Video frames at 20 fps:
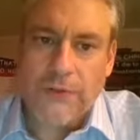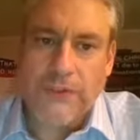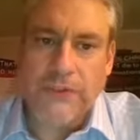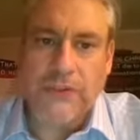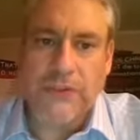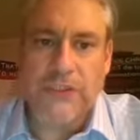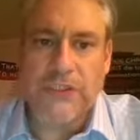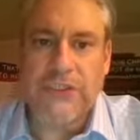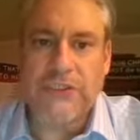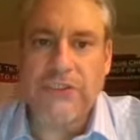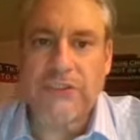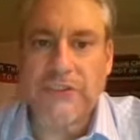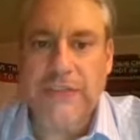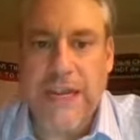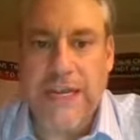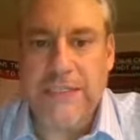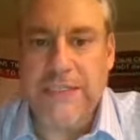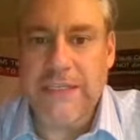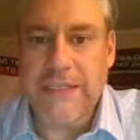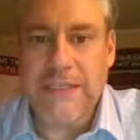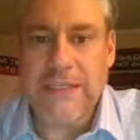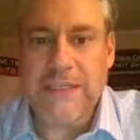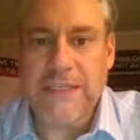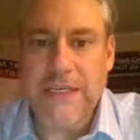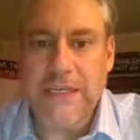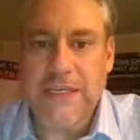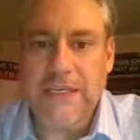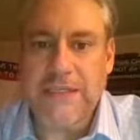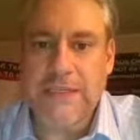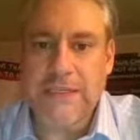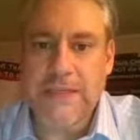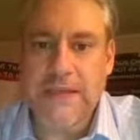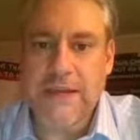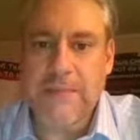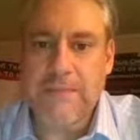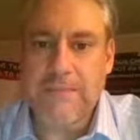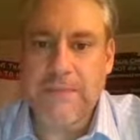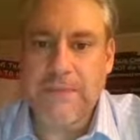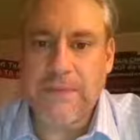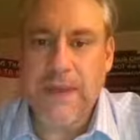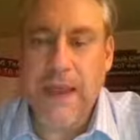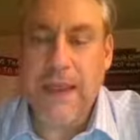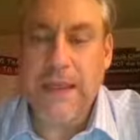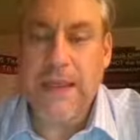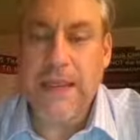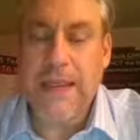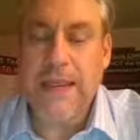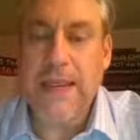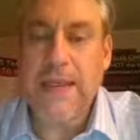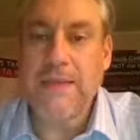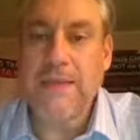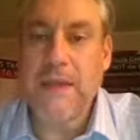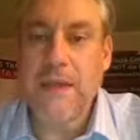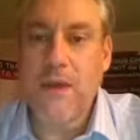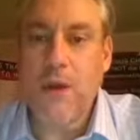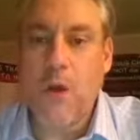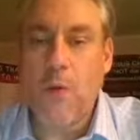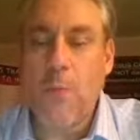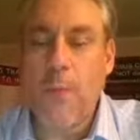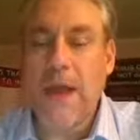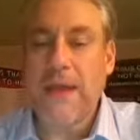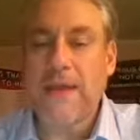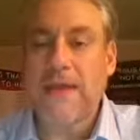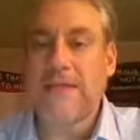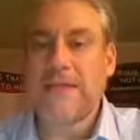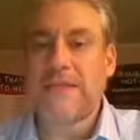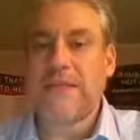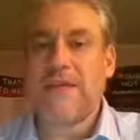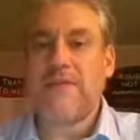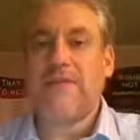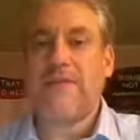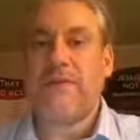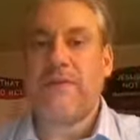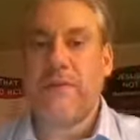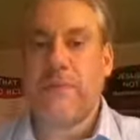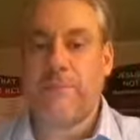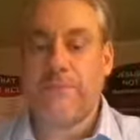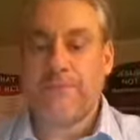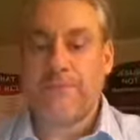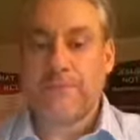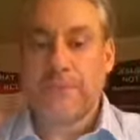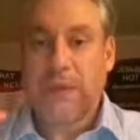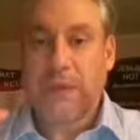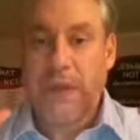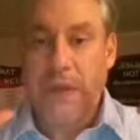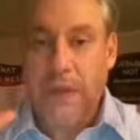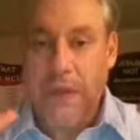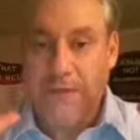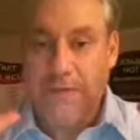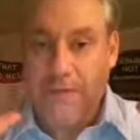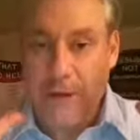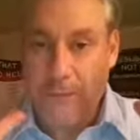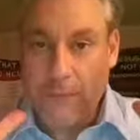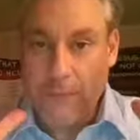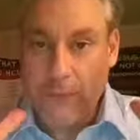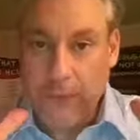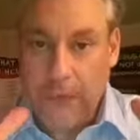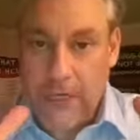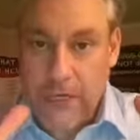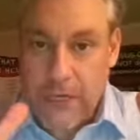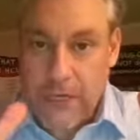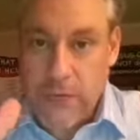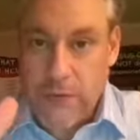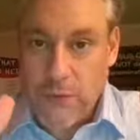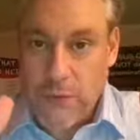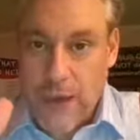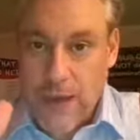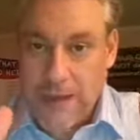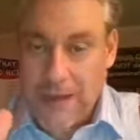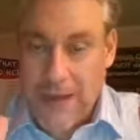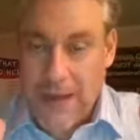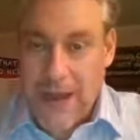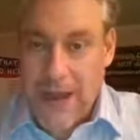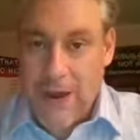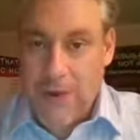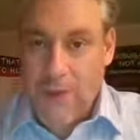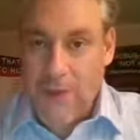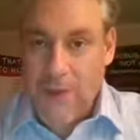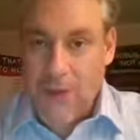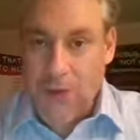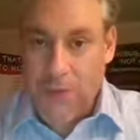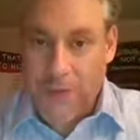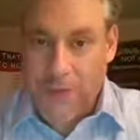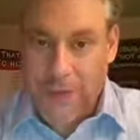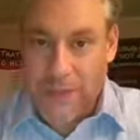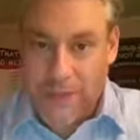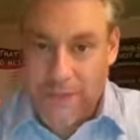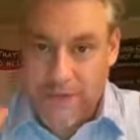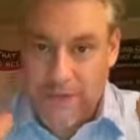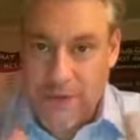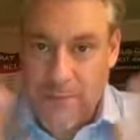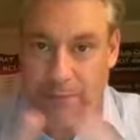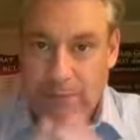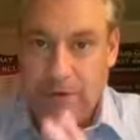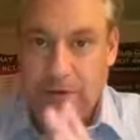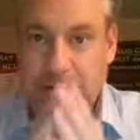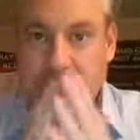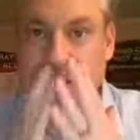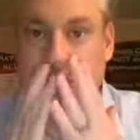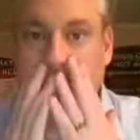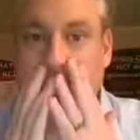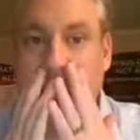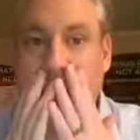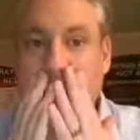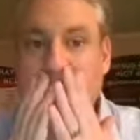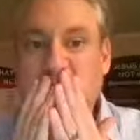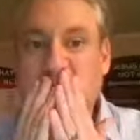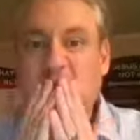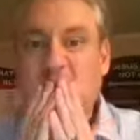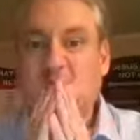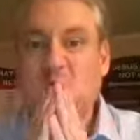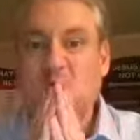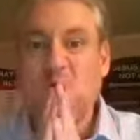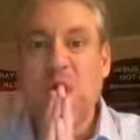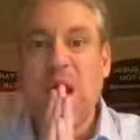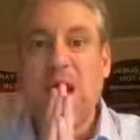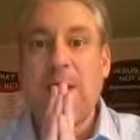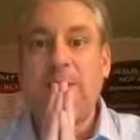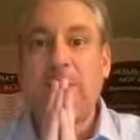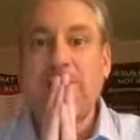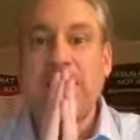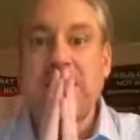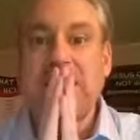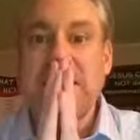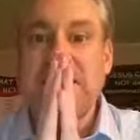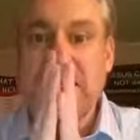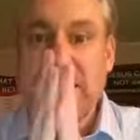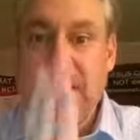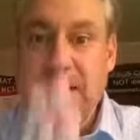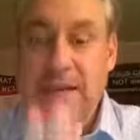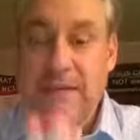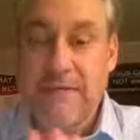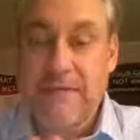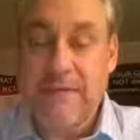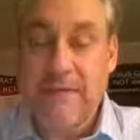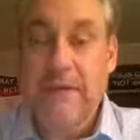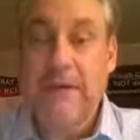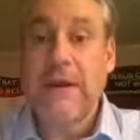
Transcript: And Jesus answered and said unto them, Take heed that no man deceive you. If I'm looking at you right now and you believe in the pre trib rapture, you have been deceived.